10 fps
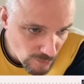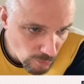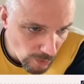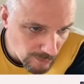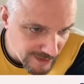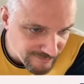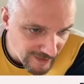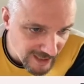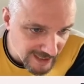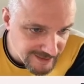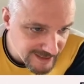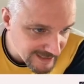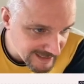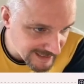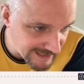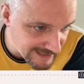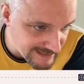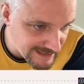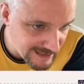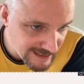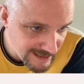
what we've had is